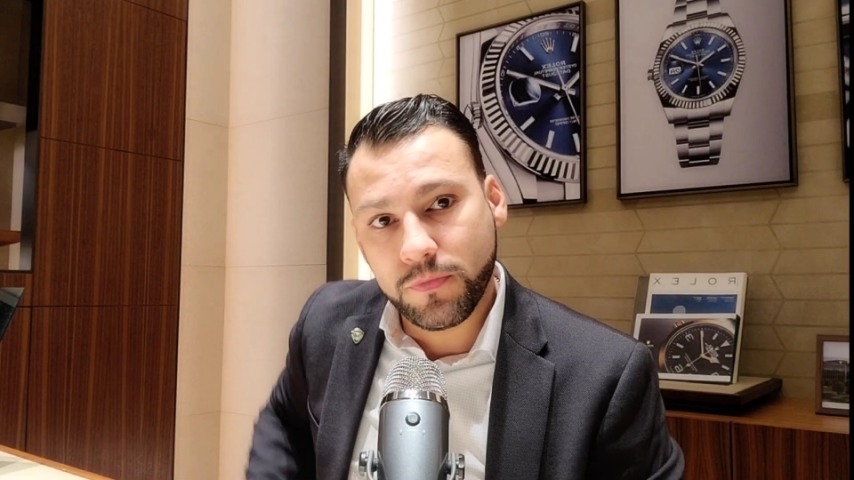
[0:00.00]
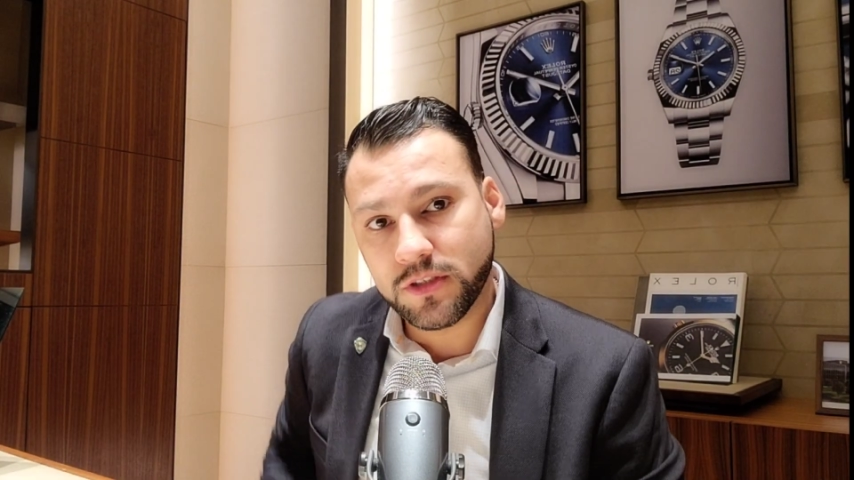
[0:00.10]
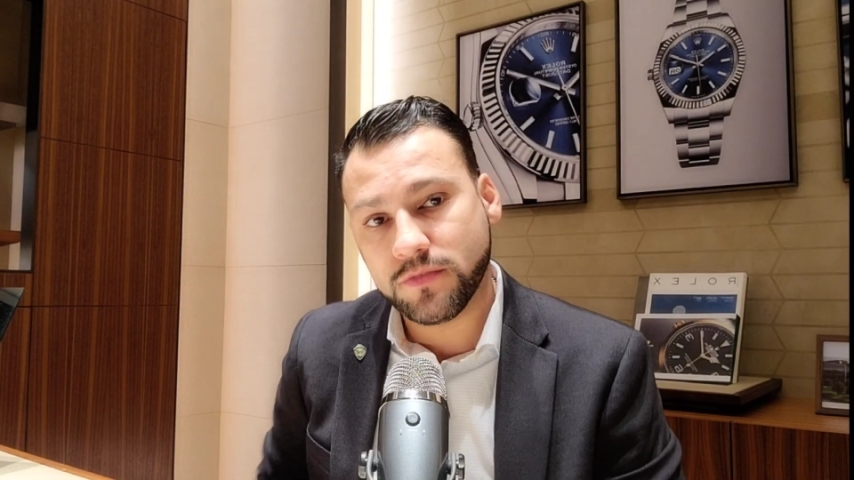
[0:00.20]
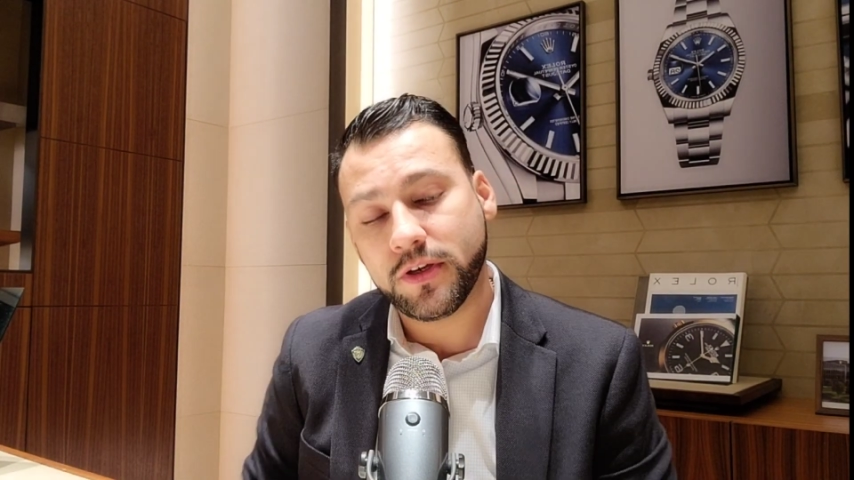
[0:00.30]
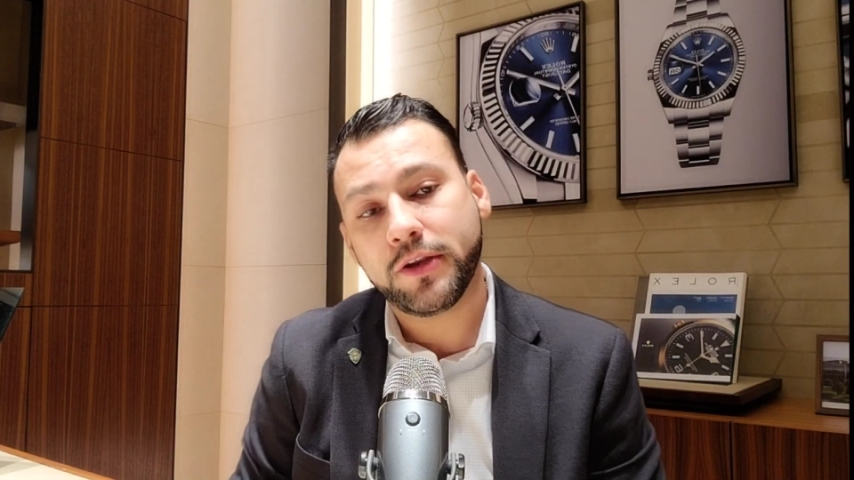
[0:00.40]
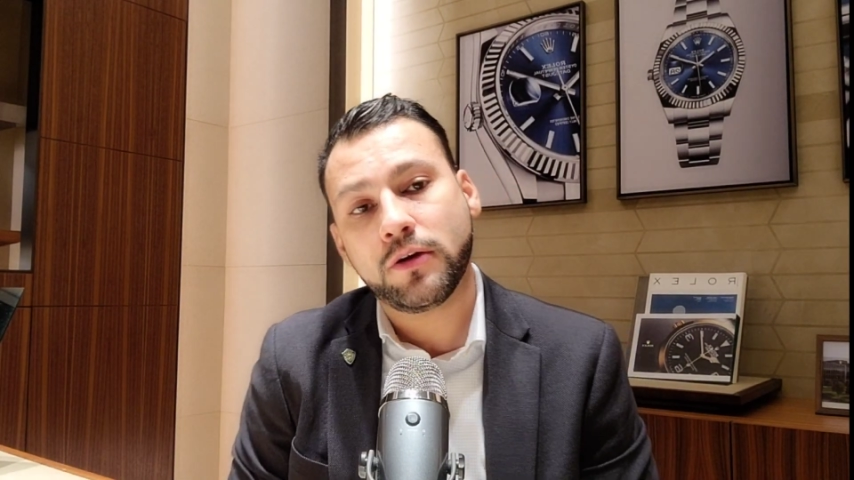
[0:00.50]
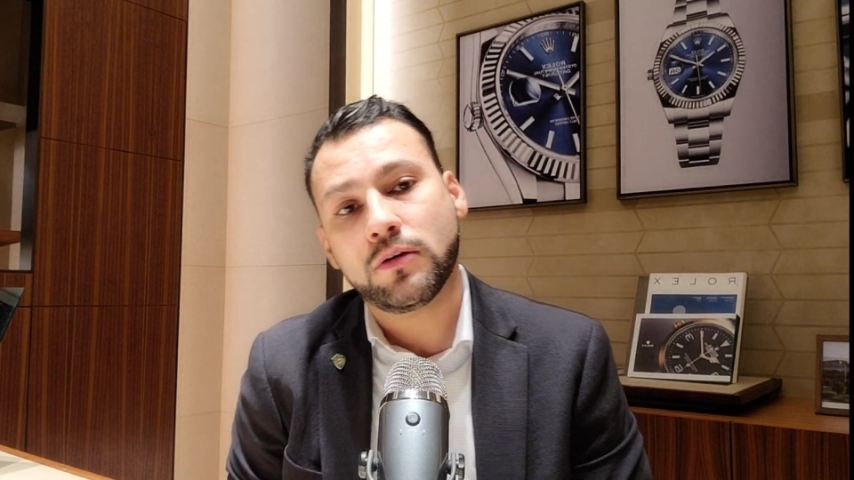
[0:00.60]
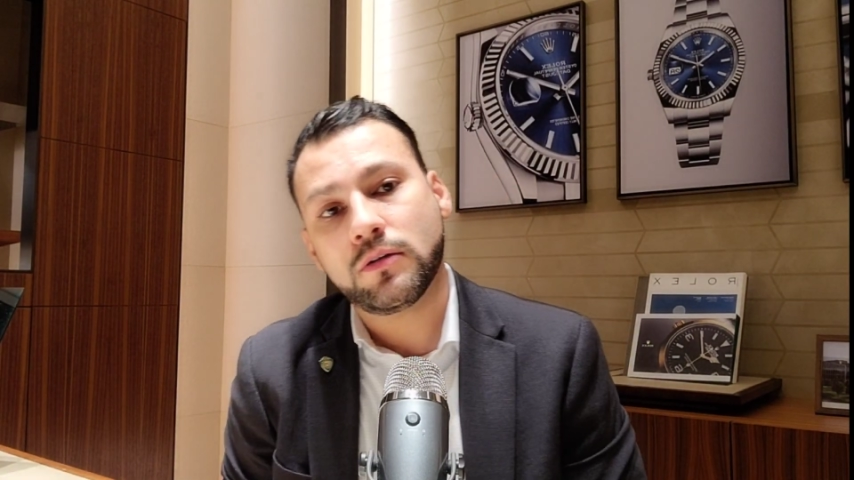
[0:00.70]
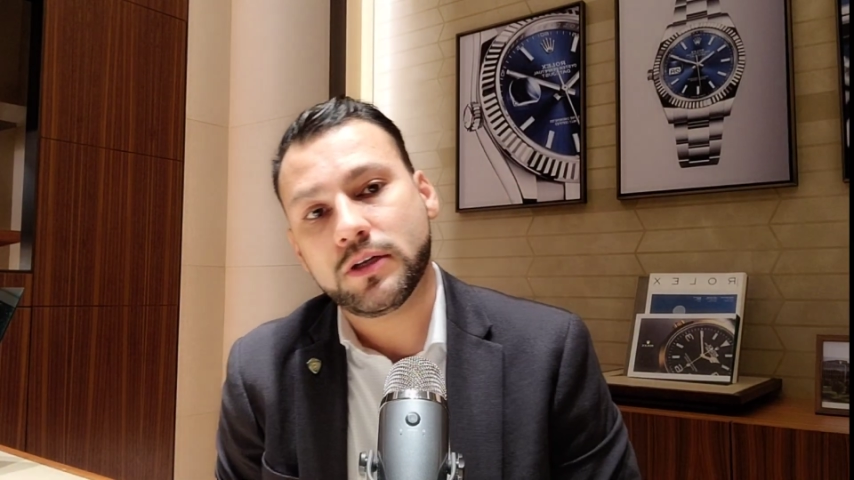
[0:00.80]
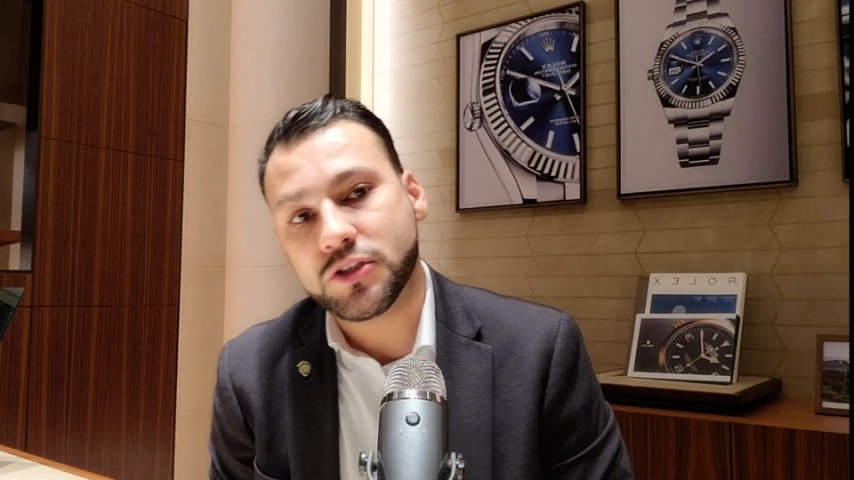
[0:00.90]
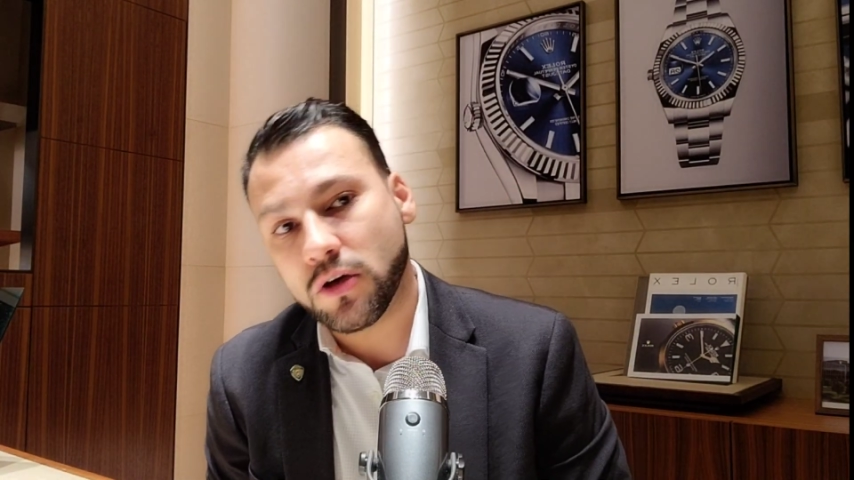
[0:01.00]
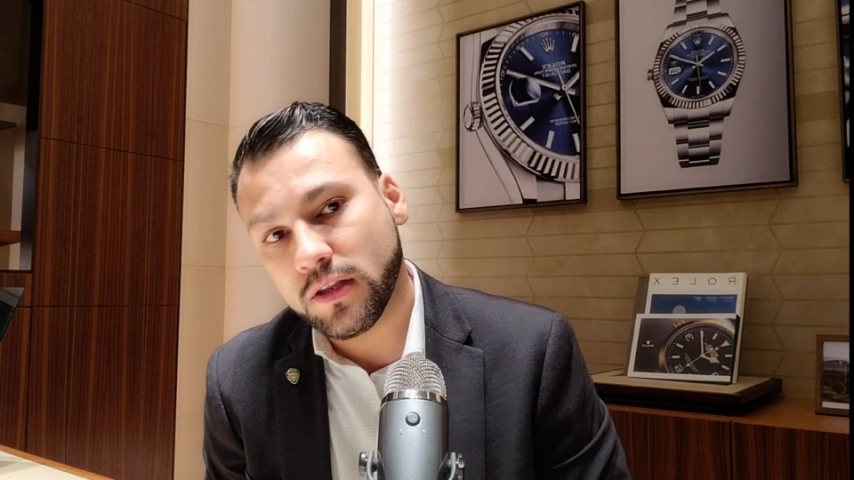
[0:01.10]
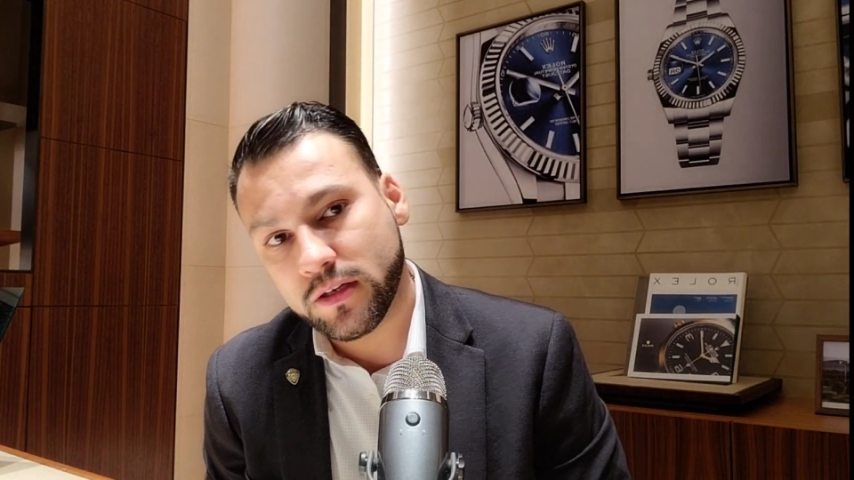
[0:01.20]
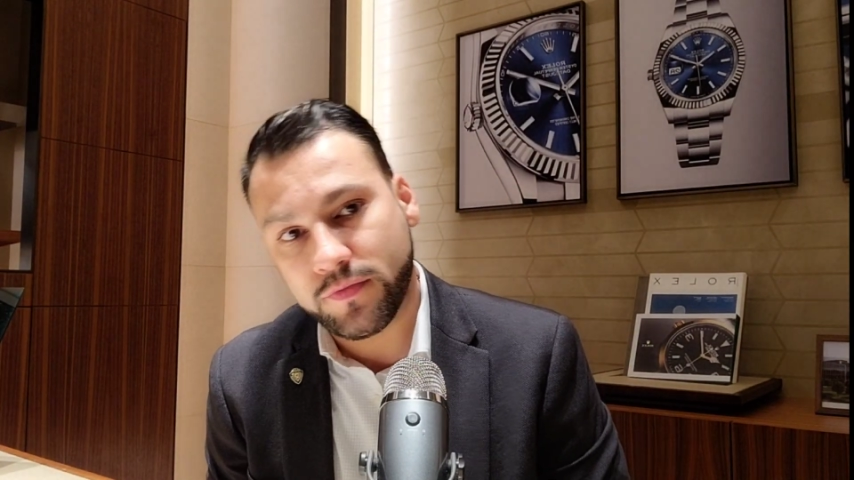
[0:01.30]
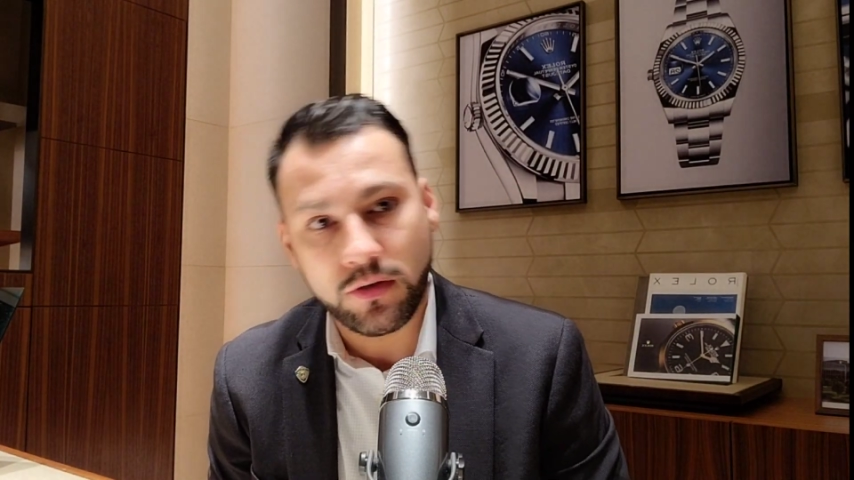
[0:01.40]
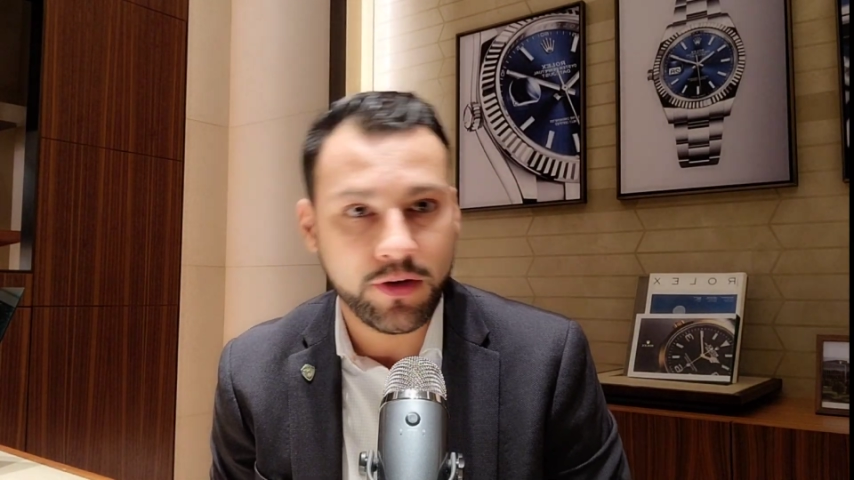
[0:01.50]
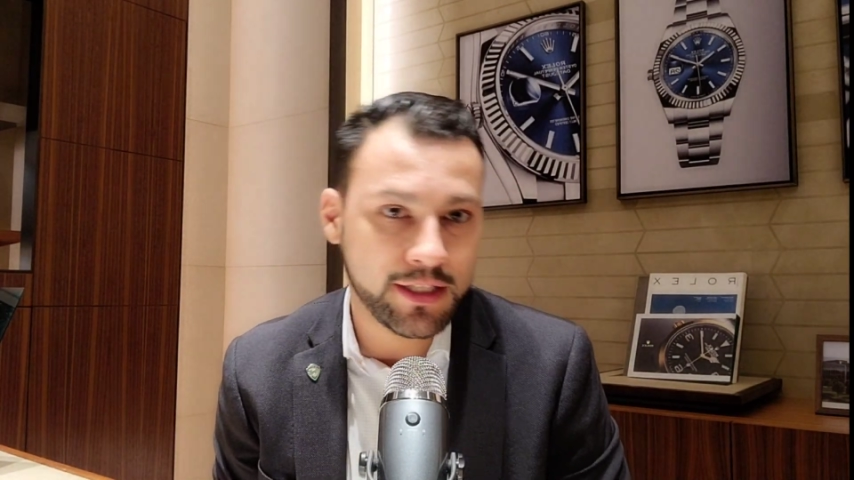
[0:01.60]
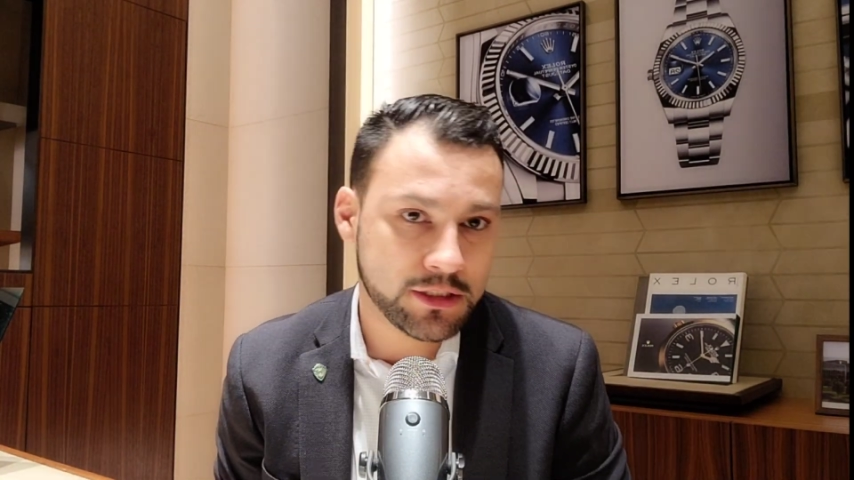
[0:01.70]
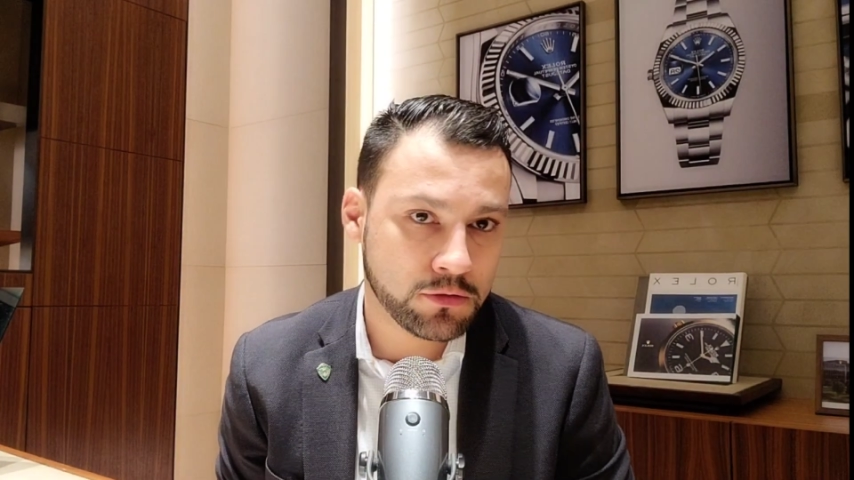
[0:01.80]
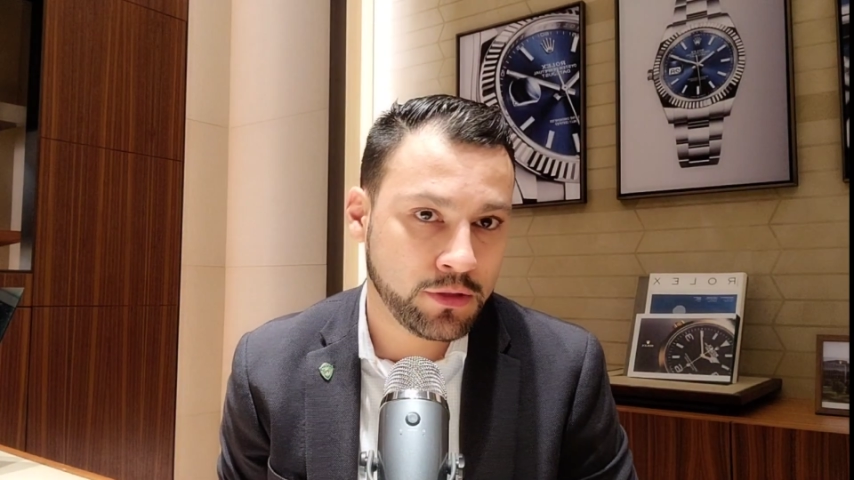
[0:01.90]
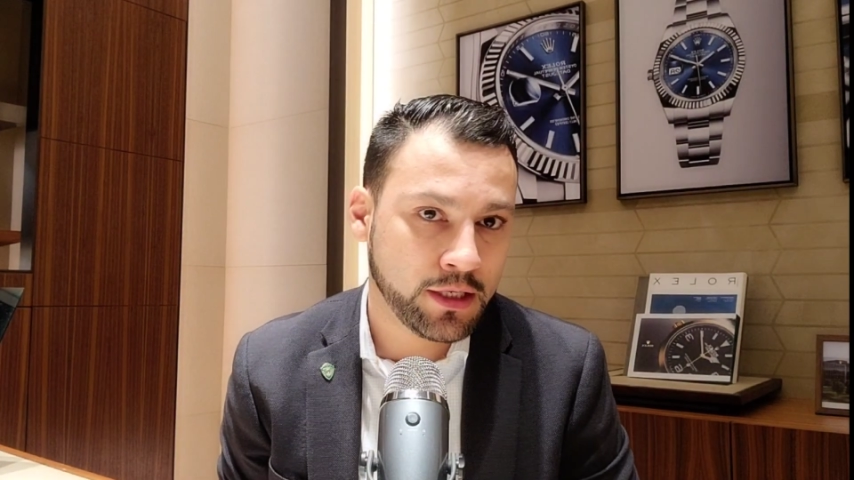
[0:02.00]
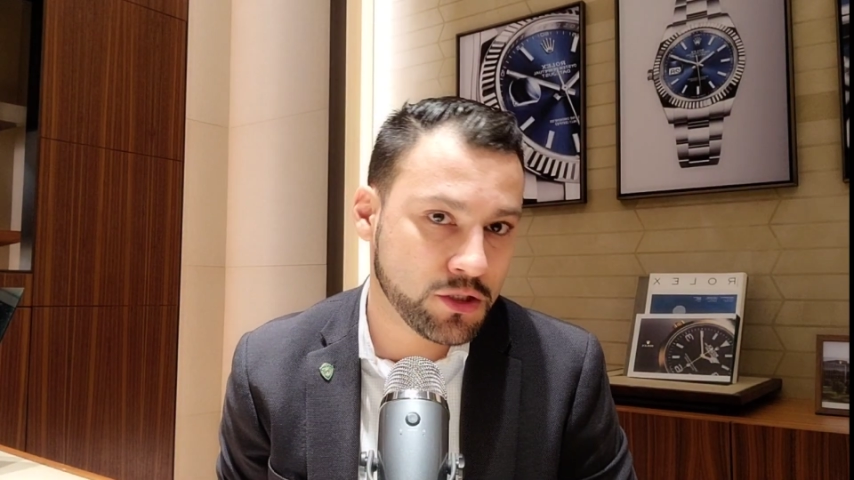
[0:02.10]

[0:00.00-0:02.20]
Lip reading: video, enjoy a little bit of history,